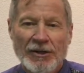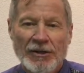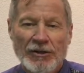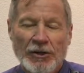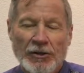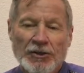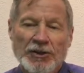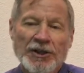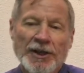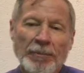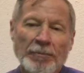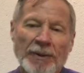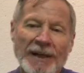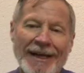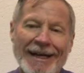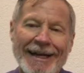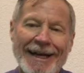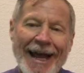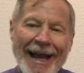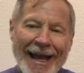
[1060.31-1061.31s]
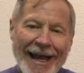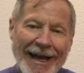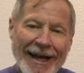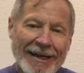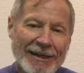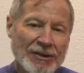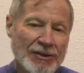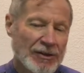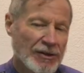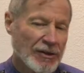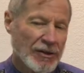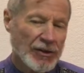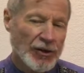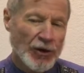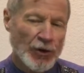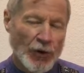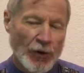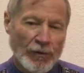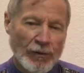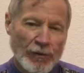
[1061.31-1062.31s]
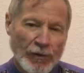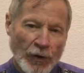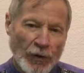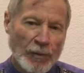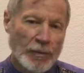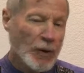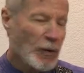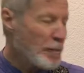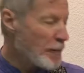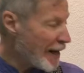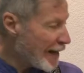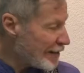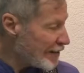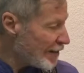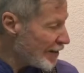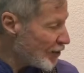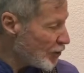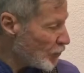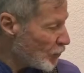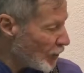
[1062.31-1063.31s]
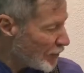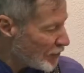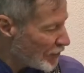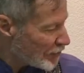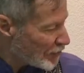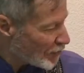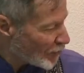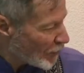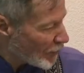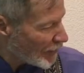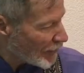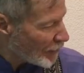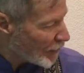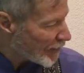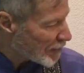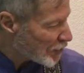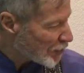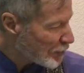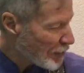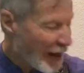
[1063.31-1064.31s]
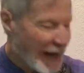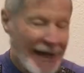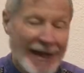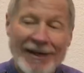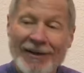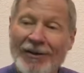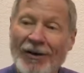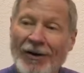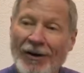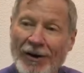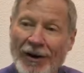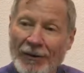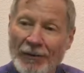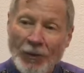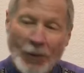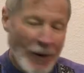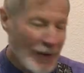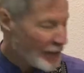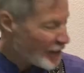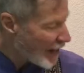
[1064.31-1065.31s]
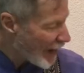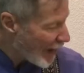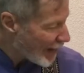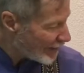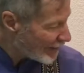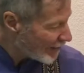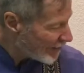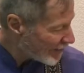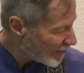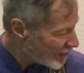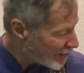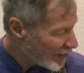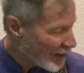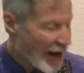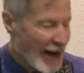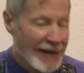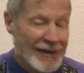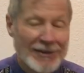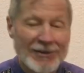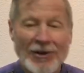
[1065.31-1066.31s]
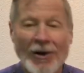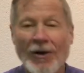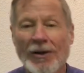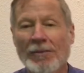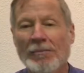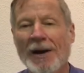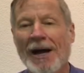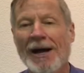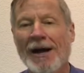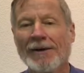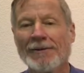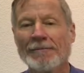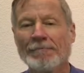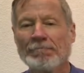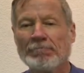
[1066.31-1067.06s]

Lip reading: to simply enhance your verbal message, which is going to expand on what that slide is all about.